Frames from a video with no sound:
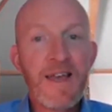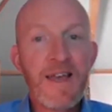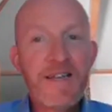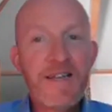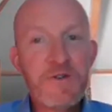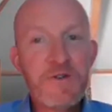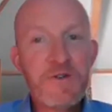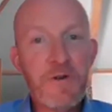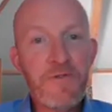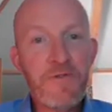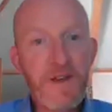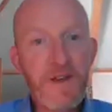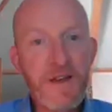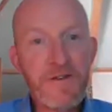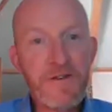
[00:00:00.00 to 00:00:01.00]
So
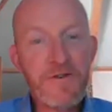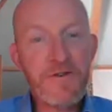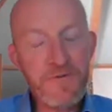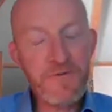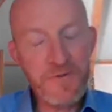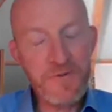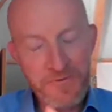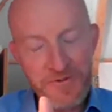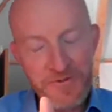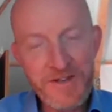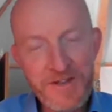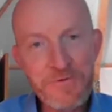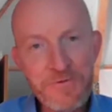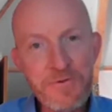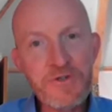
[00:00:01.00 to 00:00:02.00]
you've said you
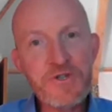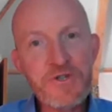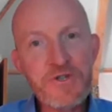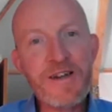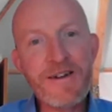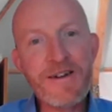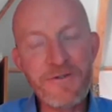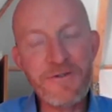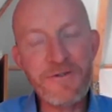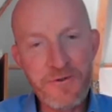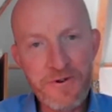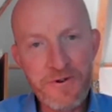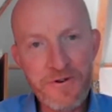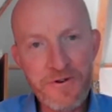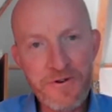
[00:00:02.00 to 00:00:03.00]
would share
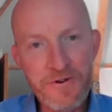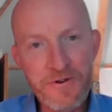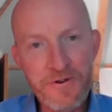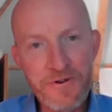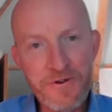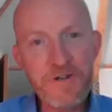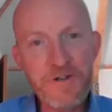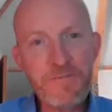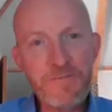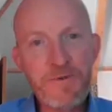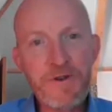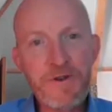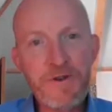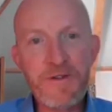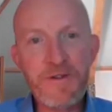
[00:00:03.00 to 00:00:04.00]
your
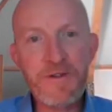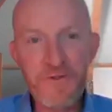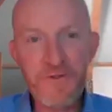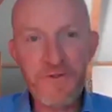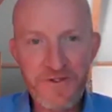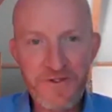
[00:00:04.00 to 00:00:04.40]
experience.